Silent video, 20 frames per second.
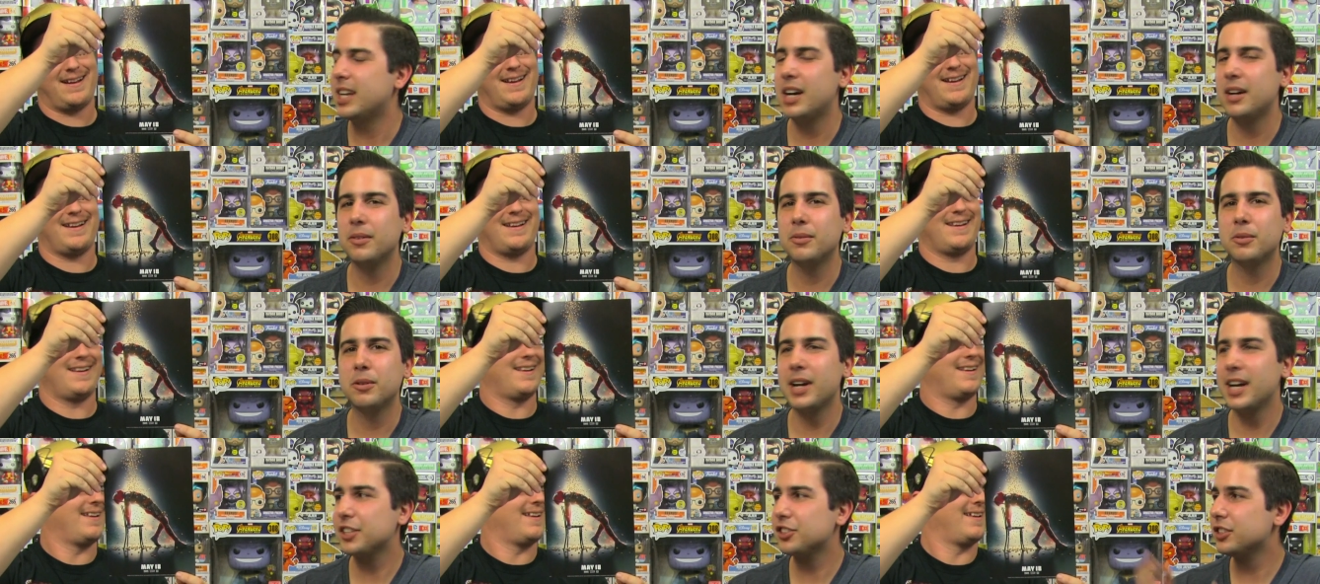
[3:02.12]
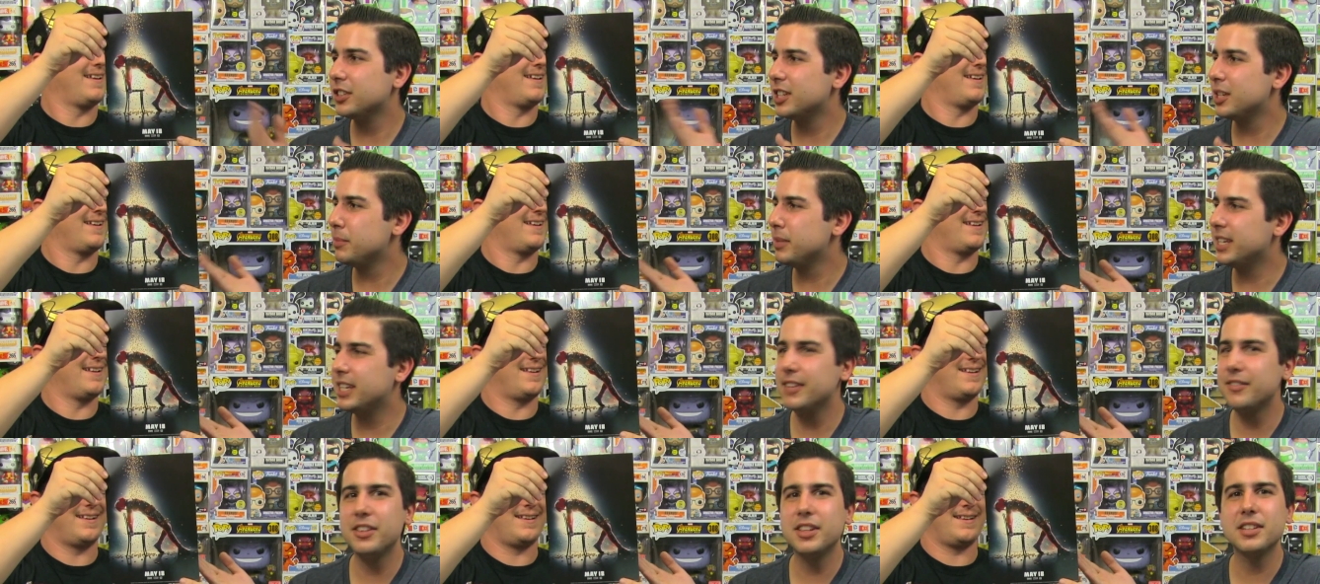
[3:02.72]
Speaker 1: Now we're actually gonna
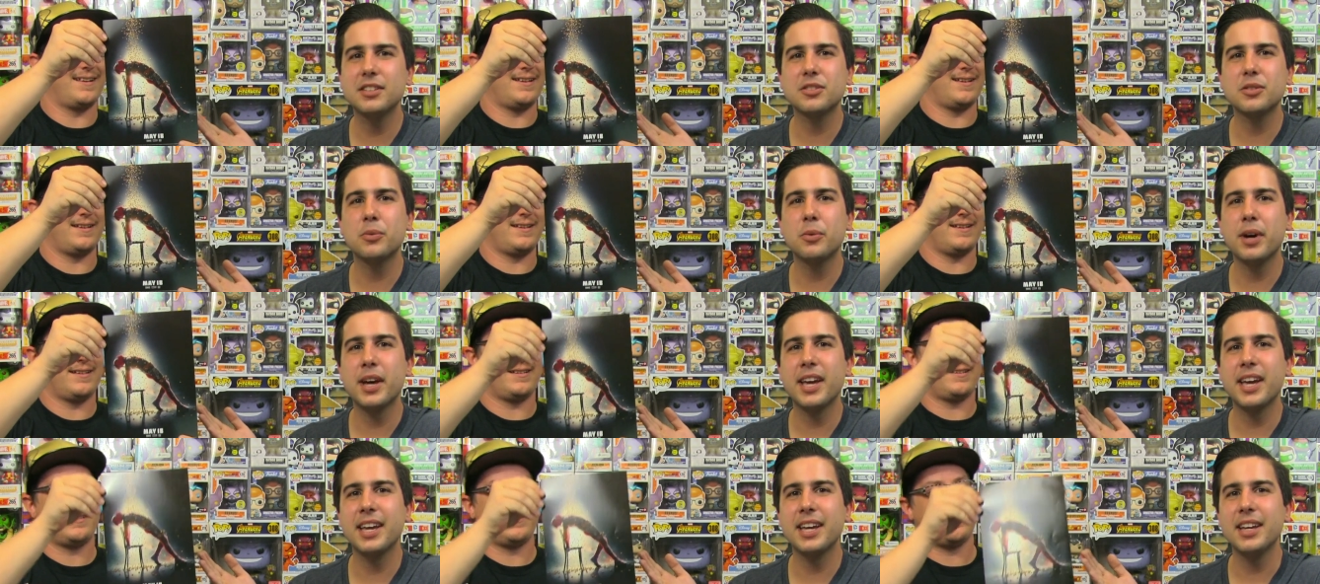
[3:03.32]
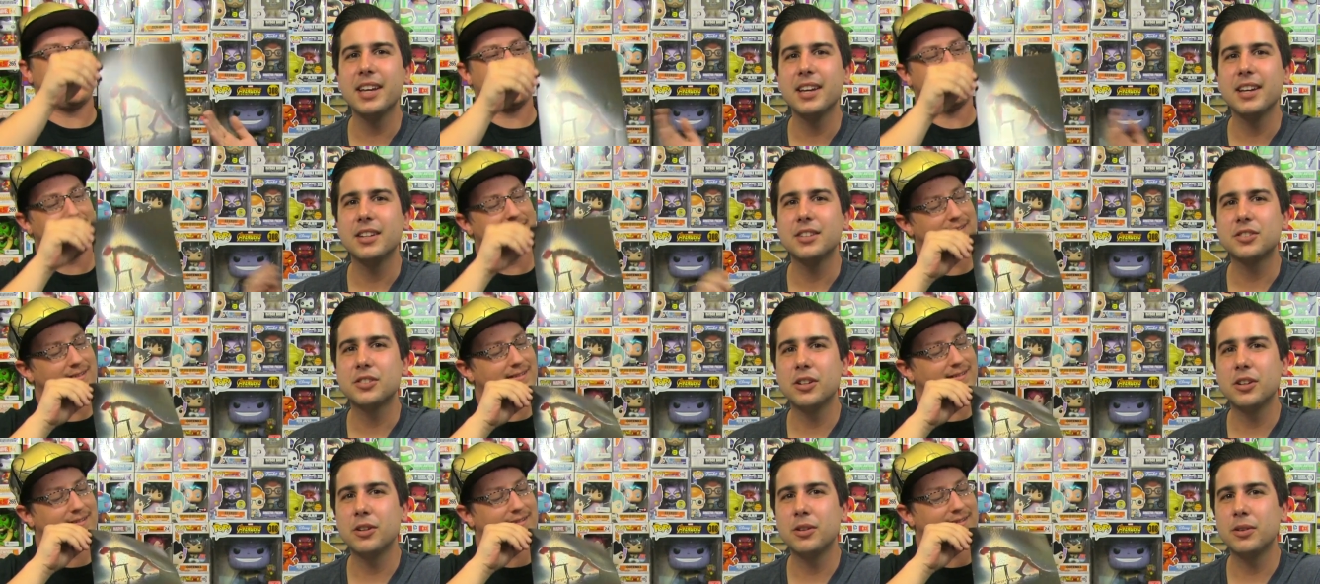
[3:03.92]
be giving this away,
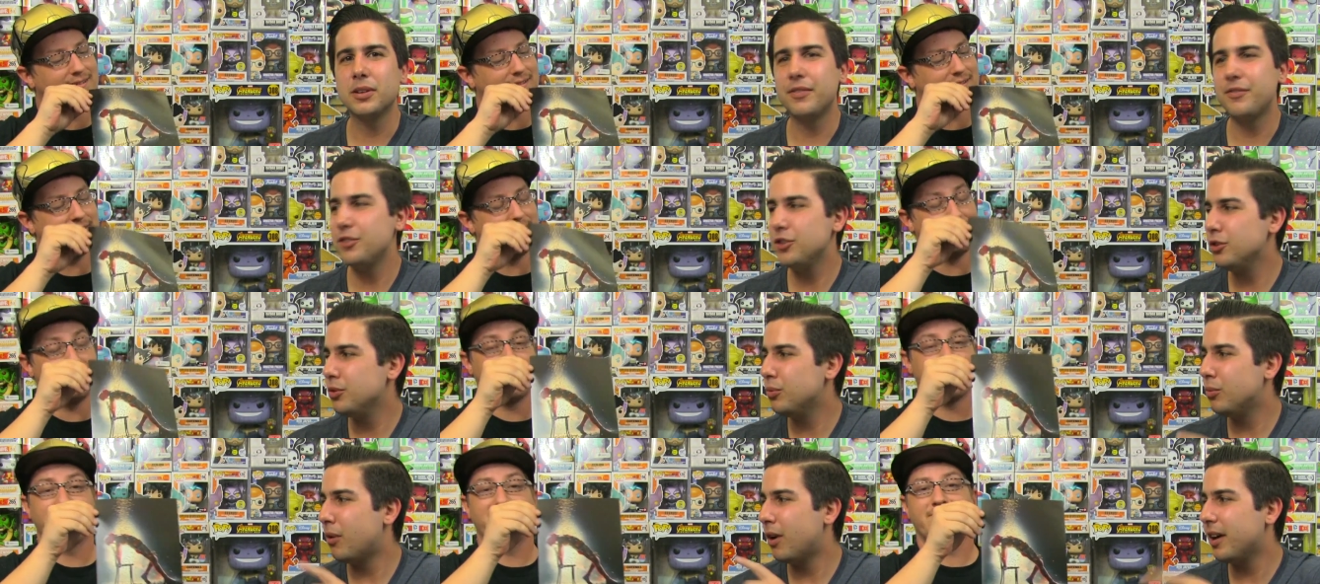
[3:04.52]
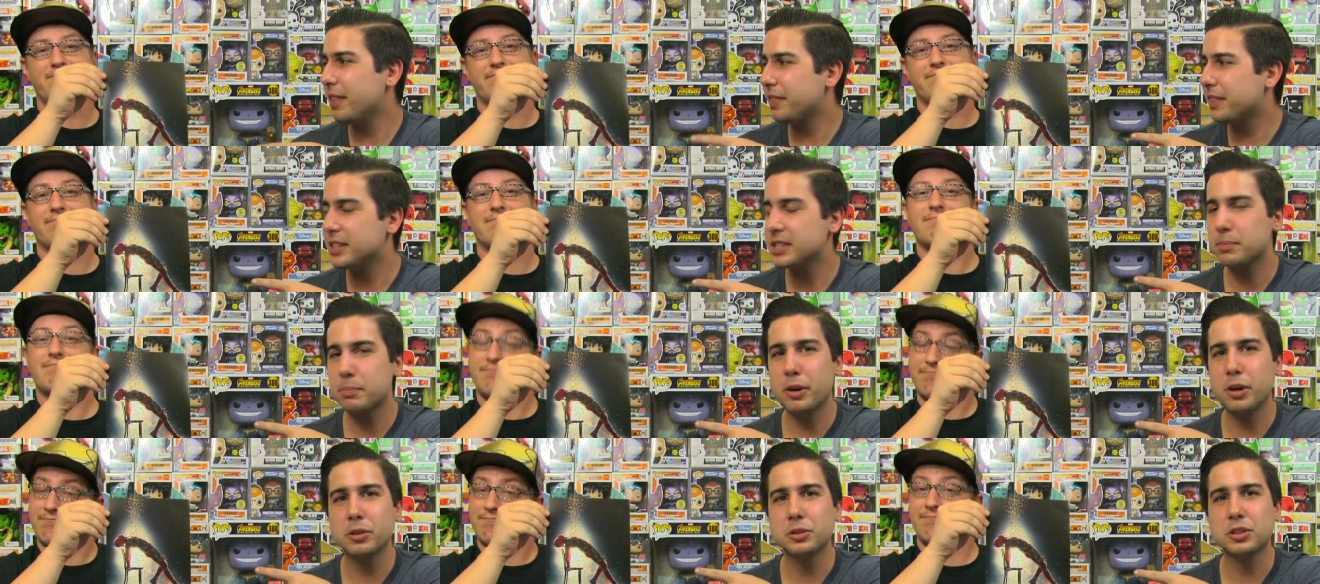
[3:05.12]
so if you want
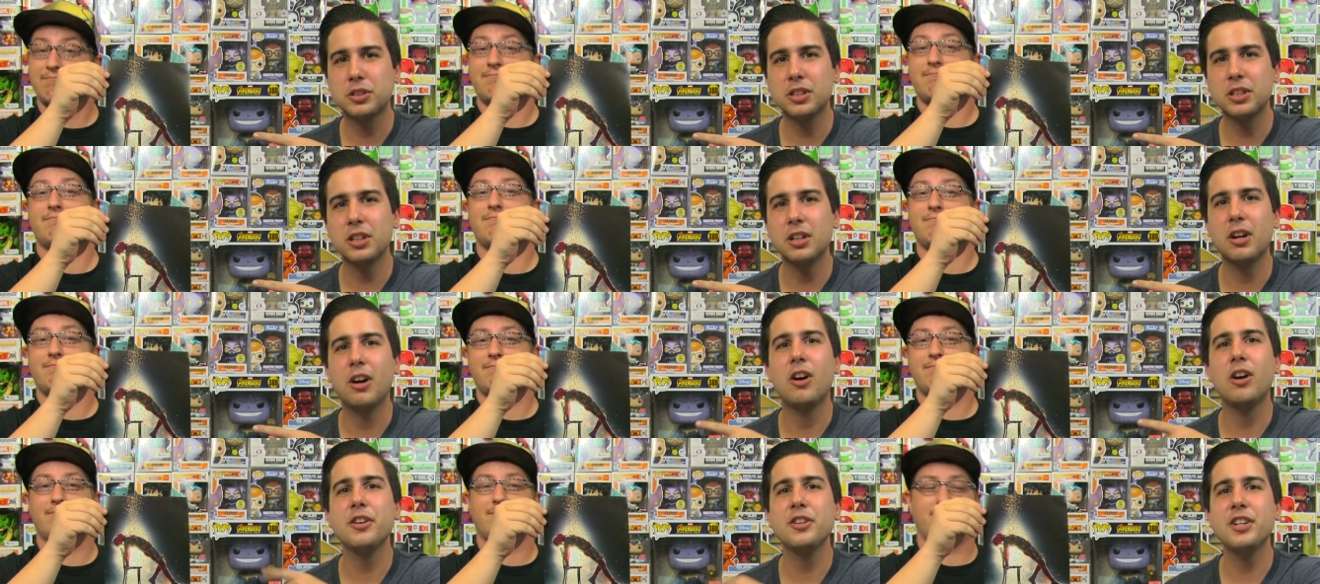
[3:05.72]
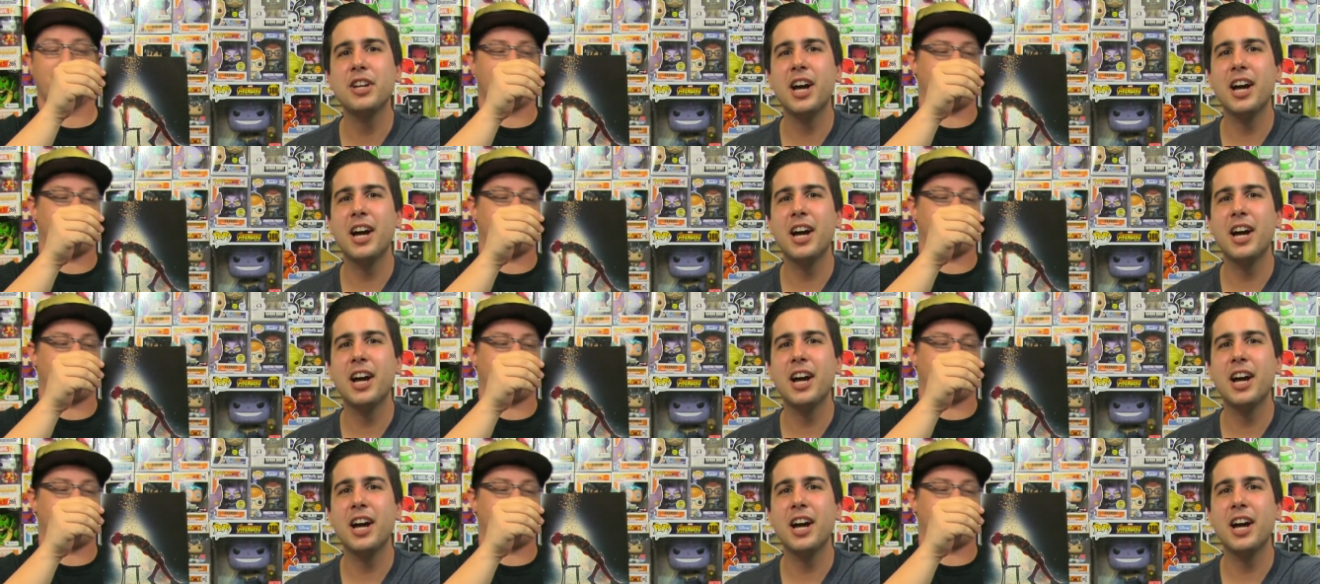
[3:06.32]
this poster, all you